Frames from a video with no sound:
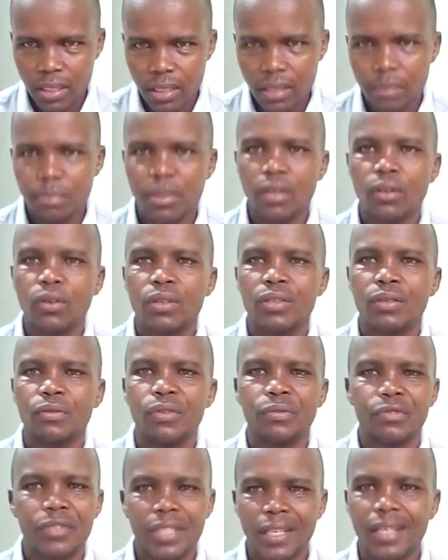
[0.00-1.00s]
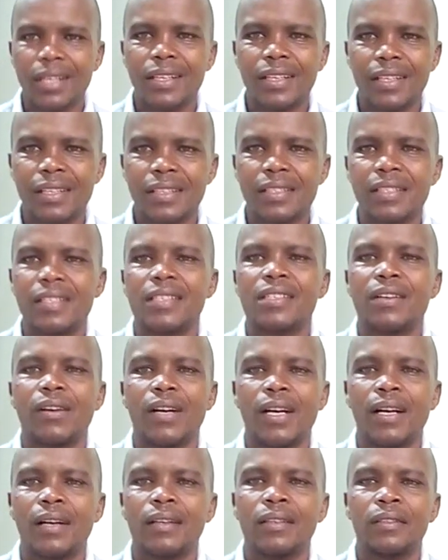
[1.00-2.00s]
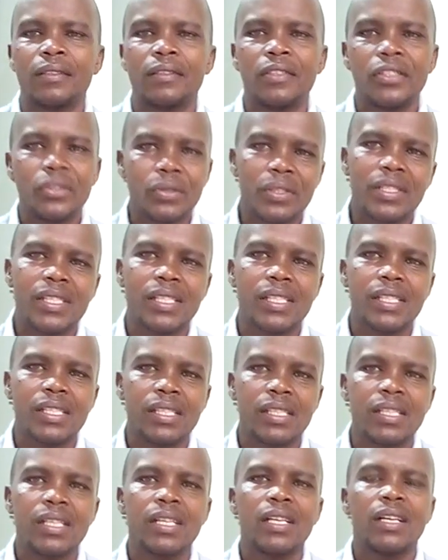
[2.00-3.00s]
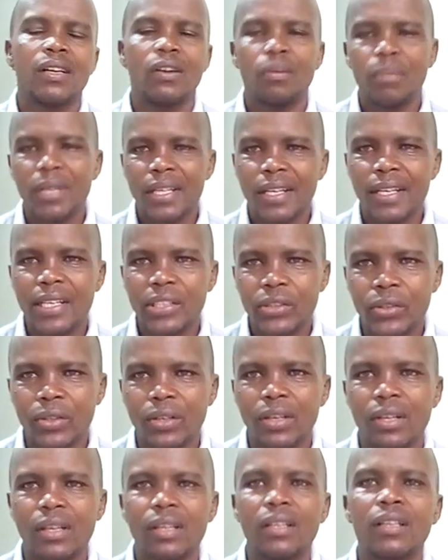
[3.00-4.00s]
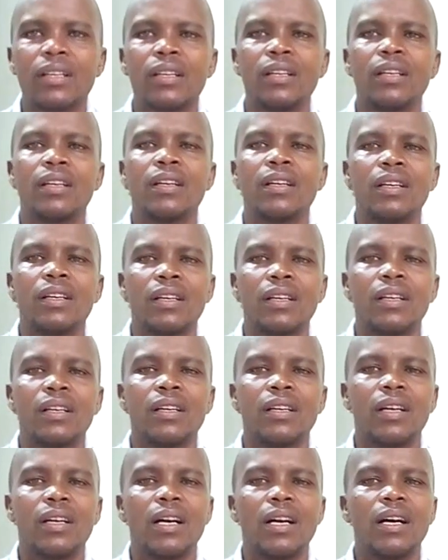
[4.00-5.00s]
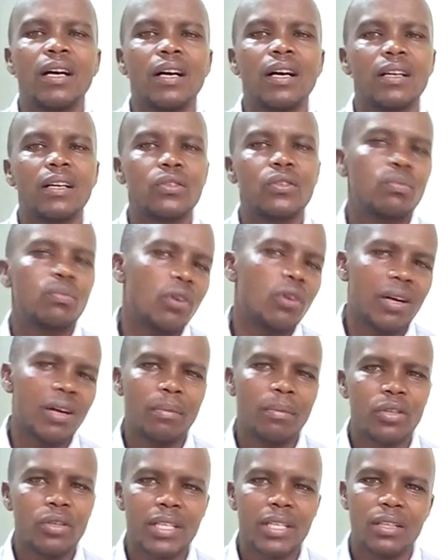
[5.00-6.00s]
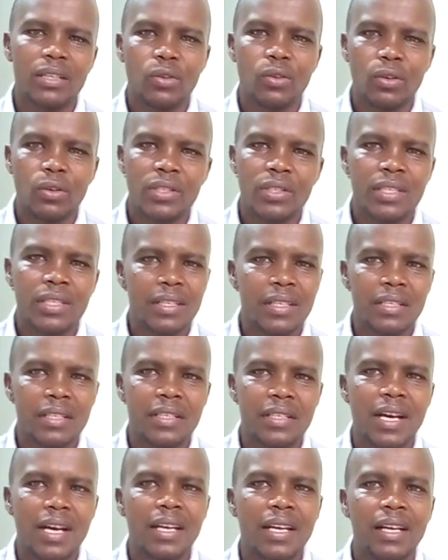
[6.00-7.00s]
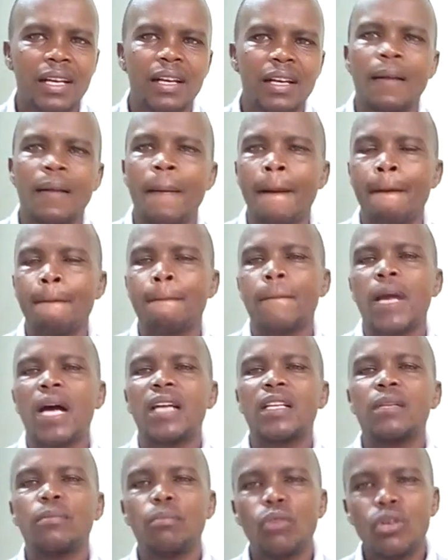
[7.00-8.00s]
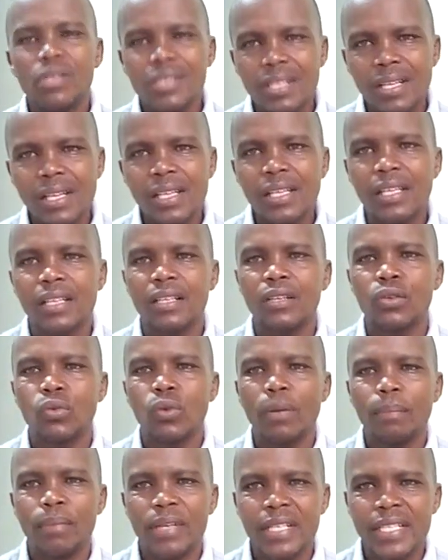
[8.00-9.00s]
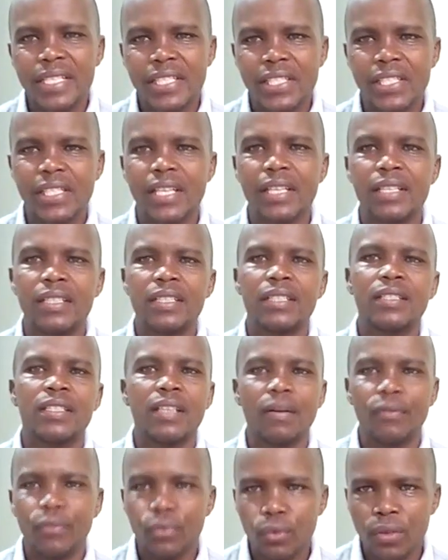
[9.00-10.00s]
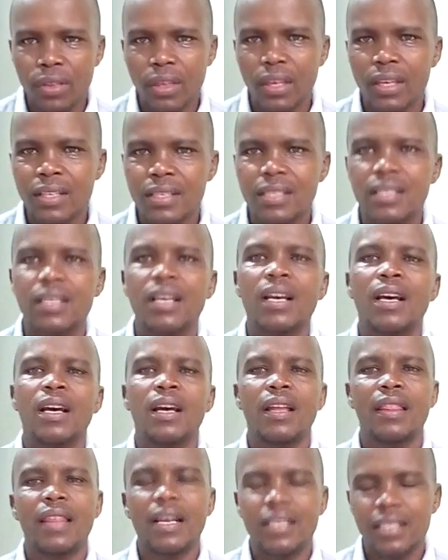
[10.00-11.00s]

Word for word: Um, of course, about technology, because we've taken it as our duty, obligation, uh, to blog about technology in this channel,